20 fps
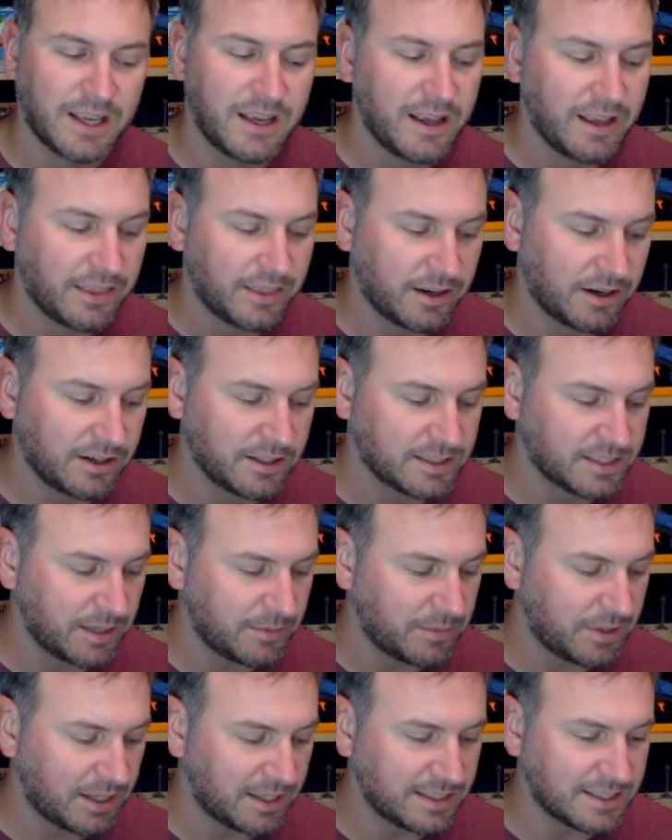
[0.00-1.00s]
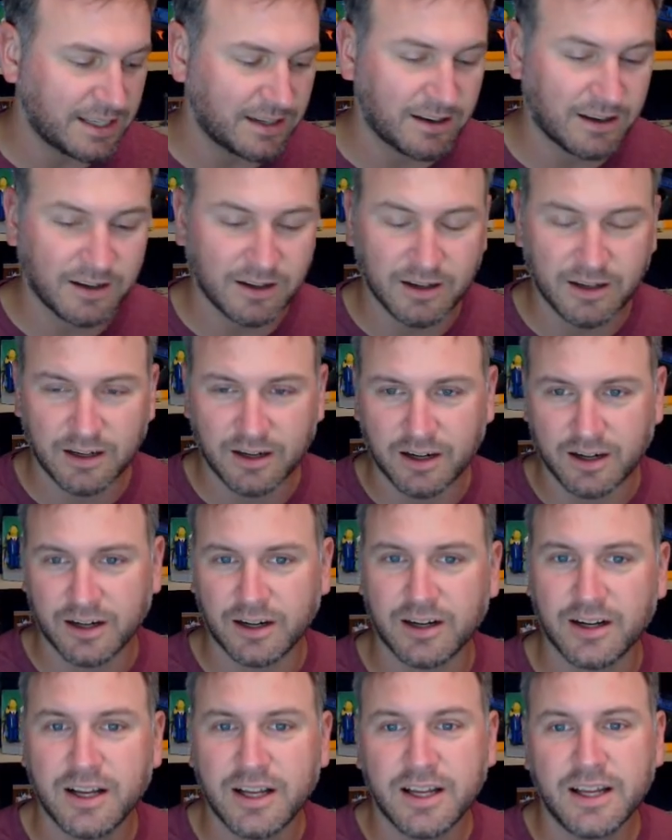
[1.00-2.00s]
There are some things that are
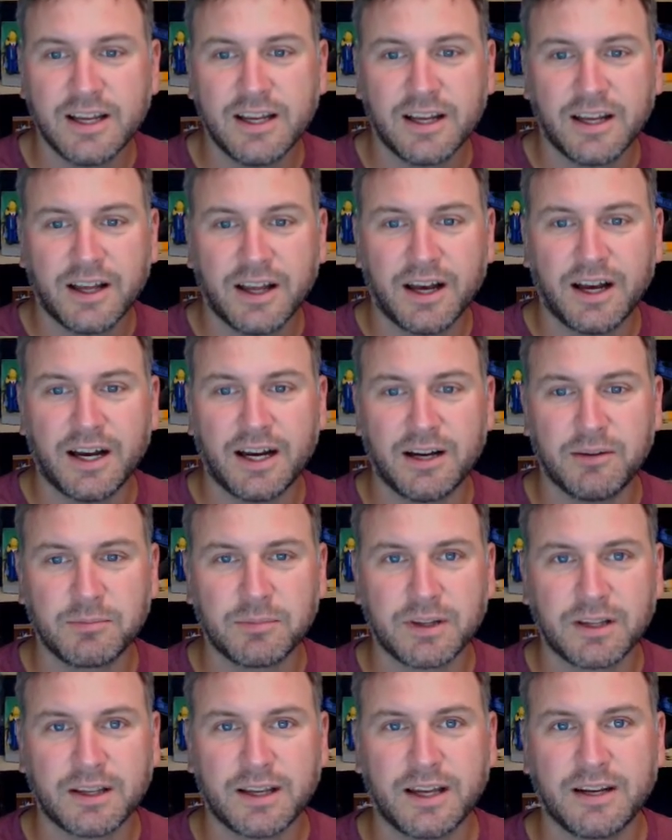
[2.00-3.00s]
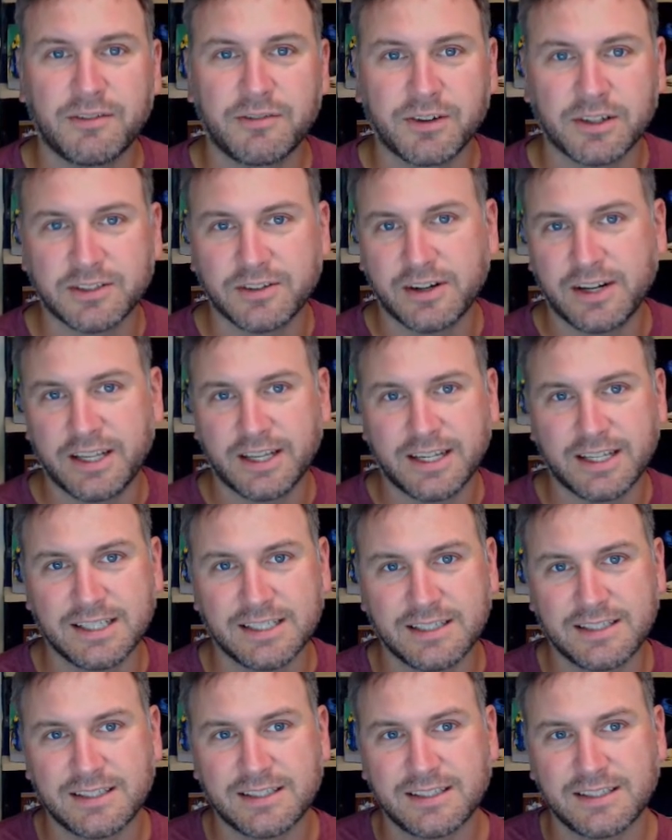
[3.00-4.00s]
kind of frustrating
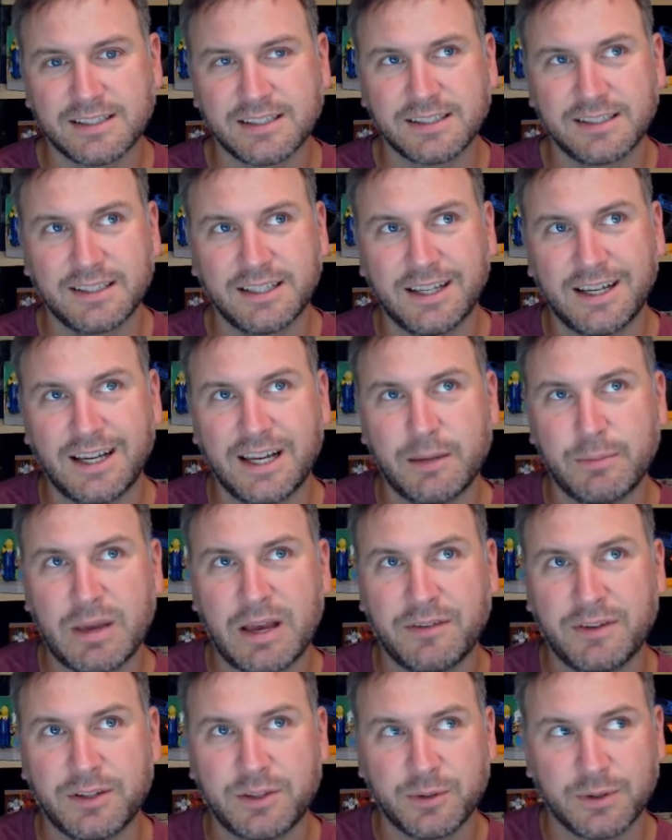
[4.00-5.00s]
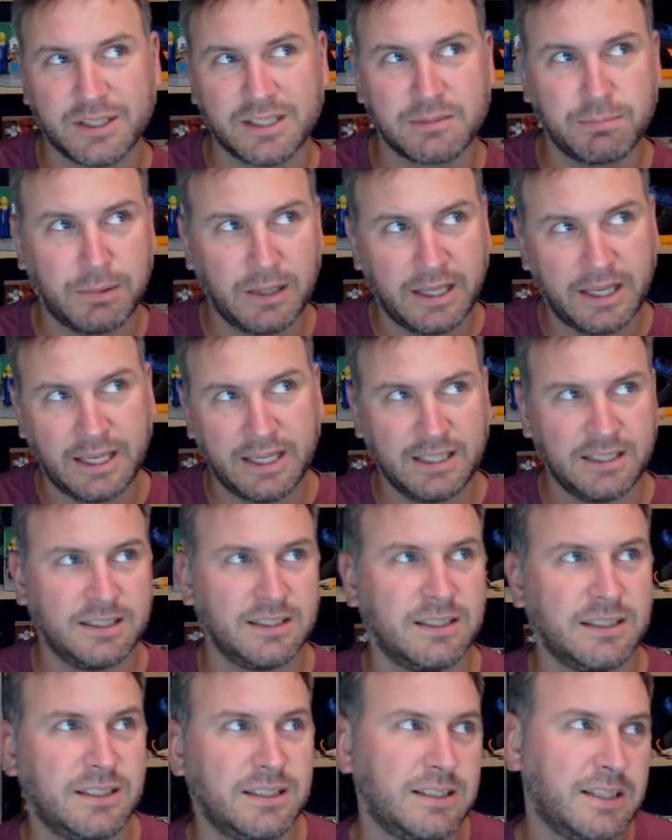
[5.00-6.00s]
because I'm having to explain
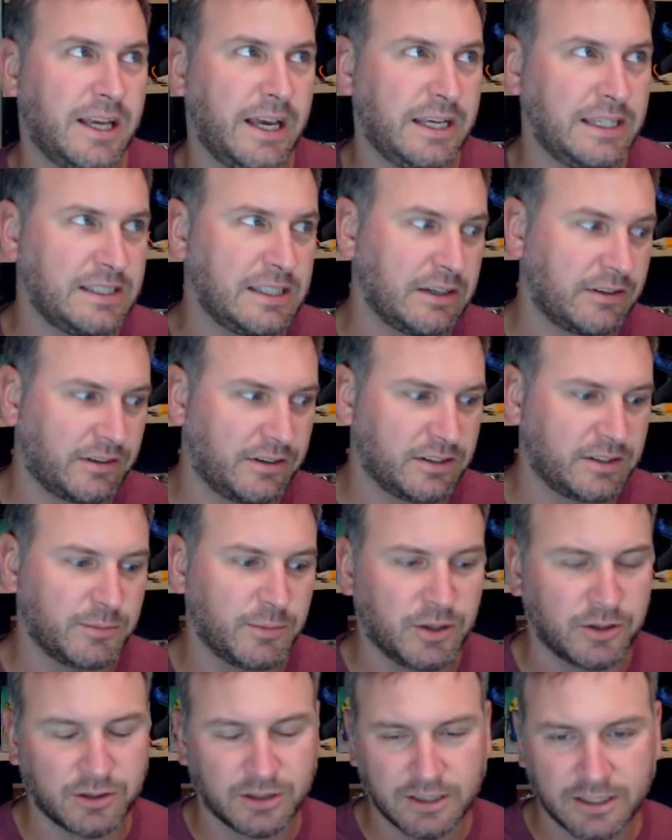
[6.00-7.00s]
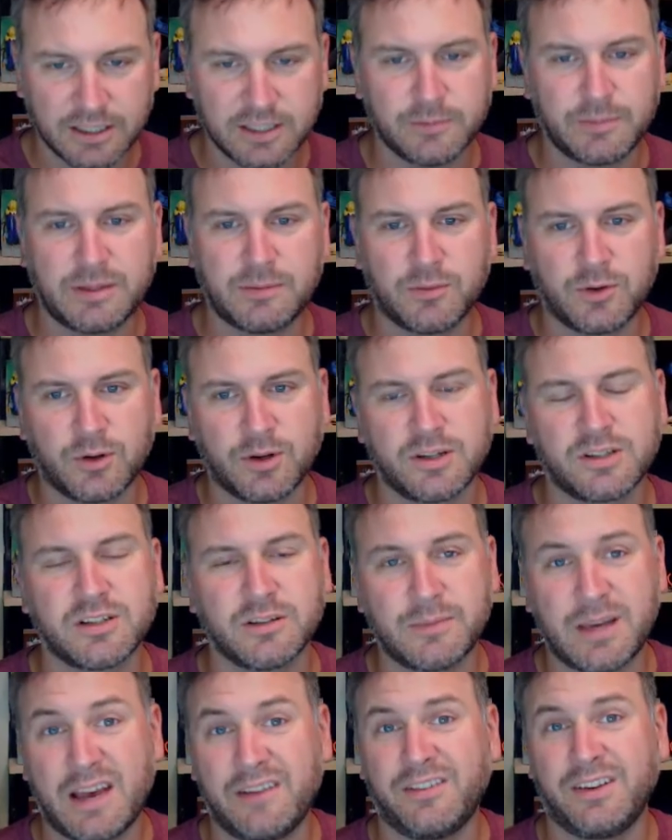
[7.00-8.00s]
asynchronous mode a little bit more, so I'm
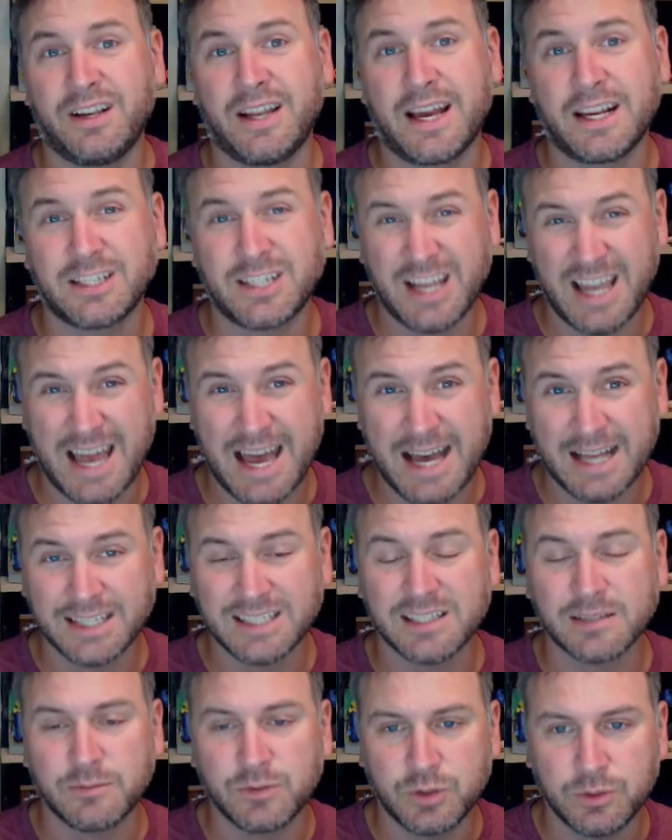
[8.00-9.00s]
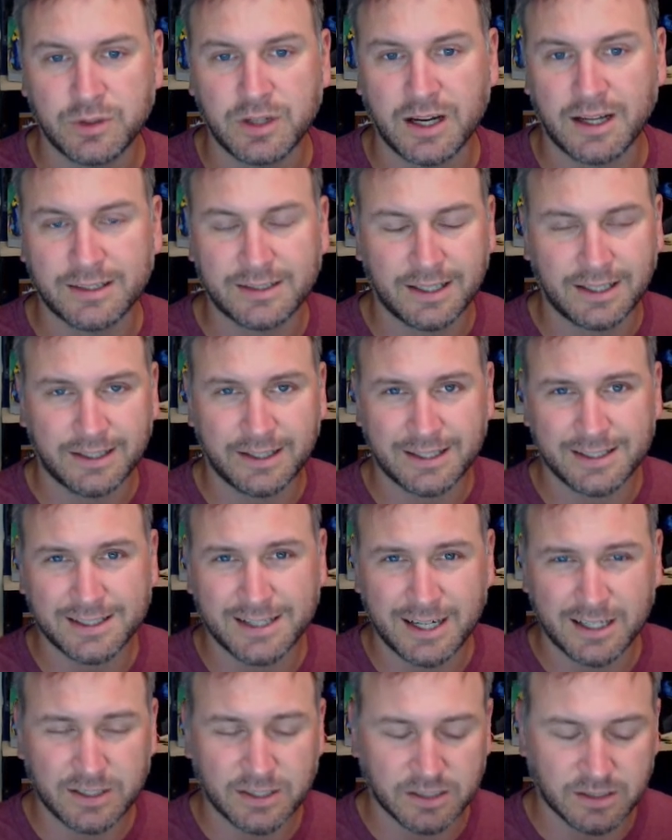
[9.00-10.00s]
having to actually add some new content. It's
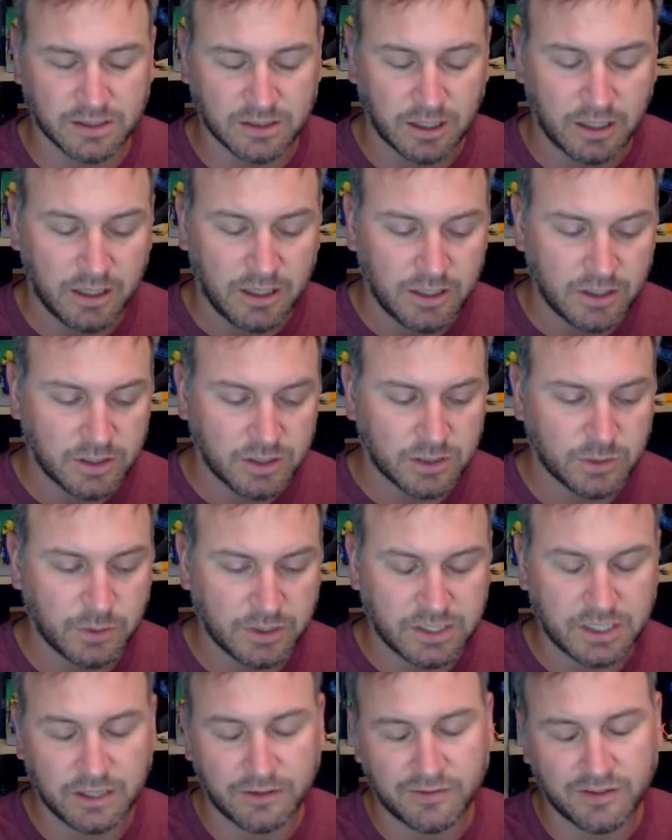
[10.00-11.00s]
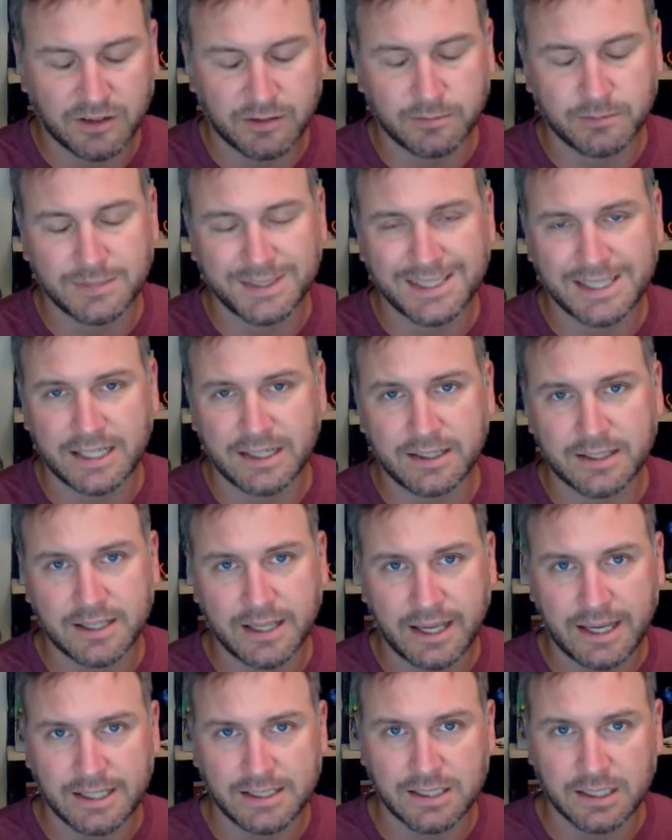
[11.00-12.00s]
not just switching from sync to
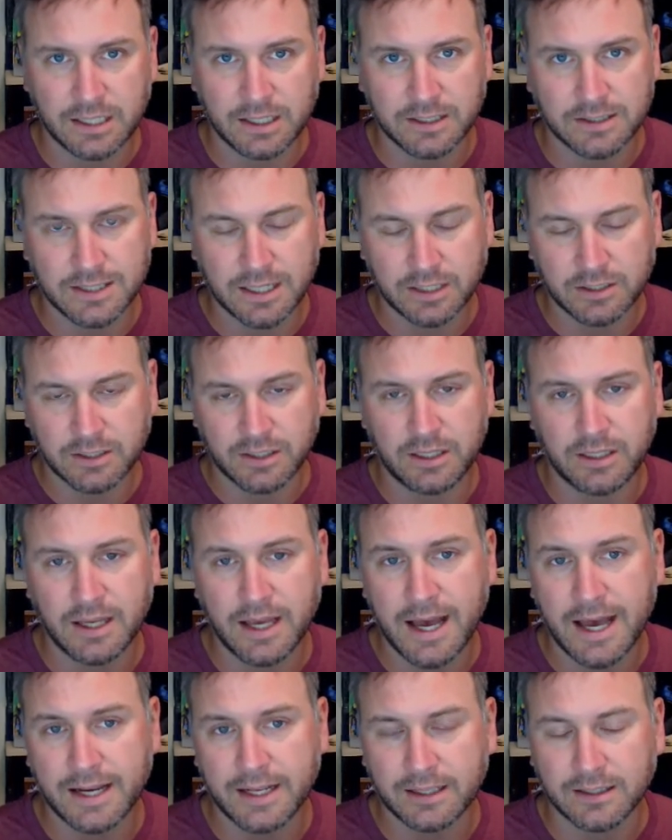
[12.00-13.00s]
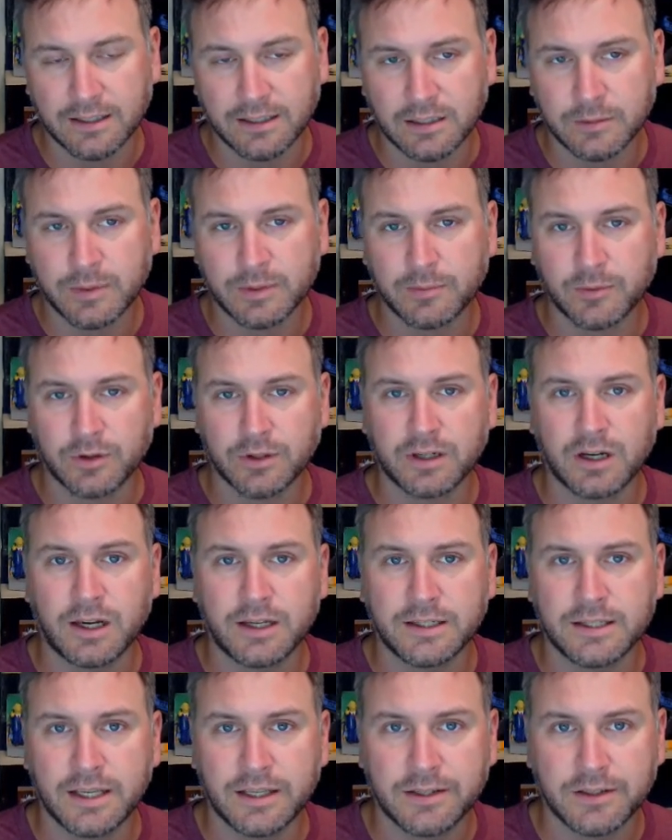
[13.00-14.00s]
async, it's actually adding a little bit more
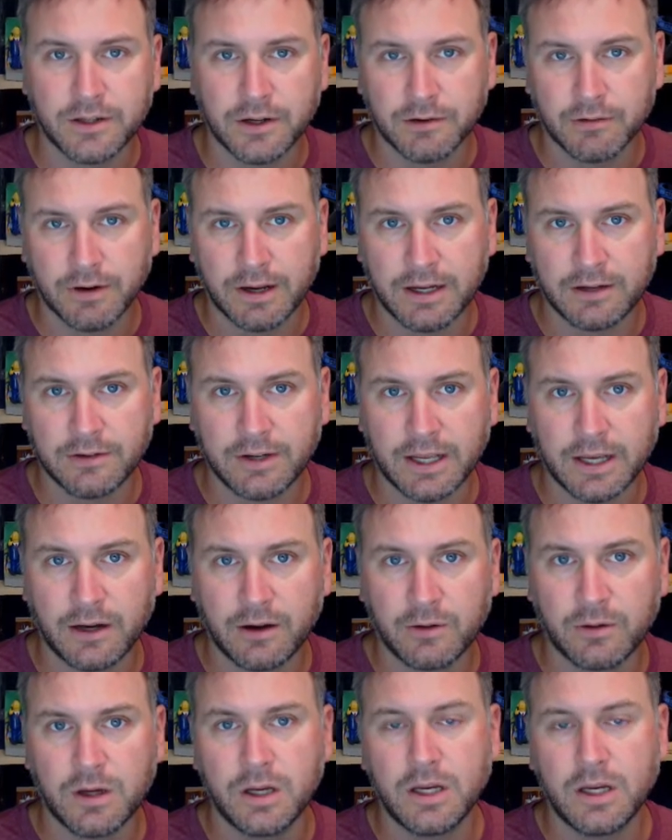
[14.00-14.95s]
content around how